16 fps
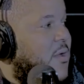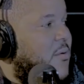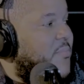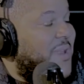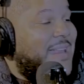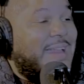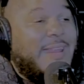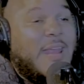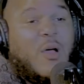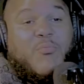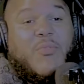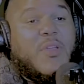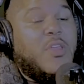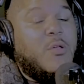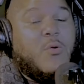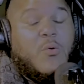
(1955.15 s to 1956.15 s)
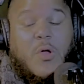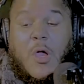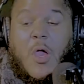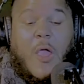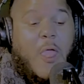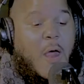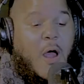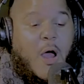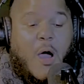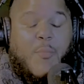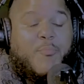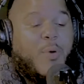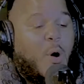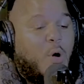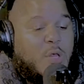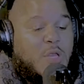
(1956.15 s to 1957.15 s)
But then they'll bring you a
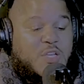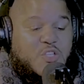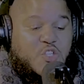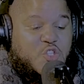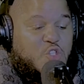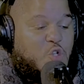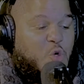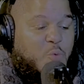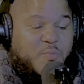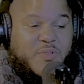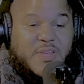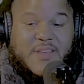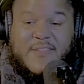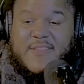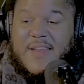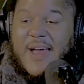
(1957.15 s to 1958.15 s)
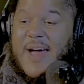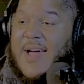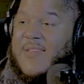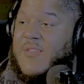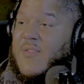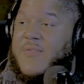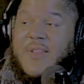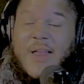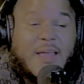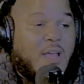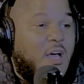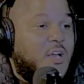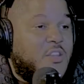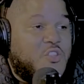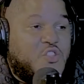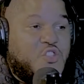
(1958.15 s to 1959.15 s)
bowl of soup the size of like
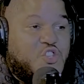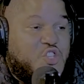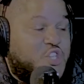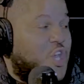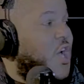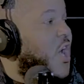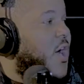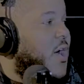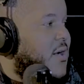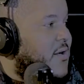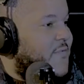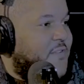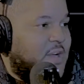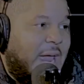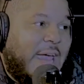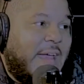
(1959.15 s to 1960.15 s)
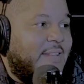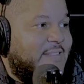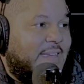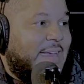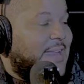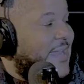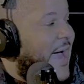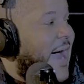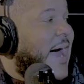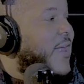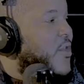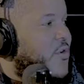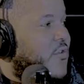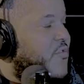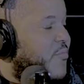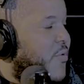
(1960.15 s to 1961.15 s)
a jug for
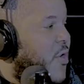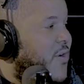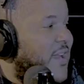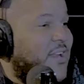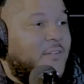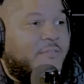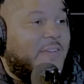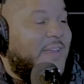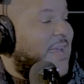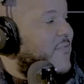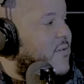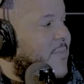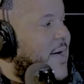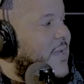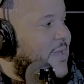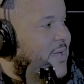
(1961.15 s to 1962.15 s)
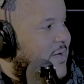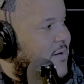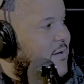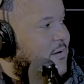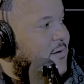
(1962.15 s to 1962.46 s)
$18, bro, and it'll feed everybody here.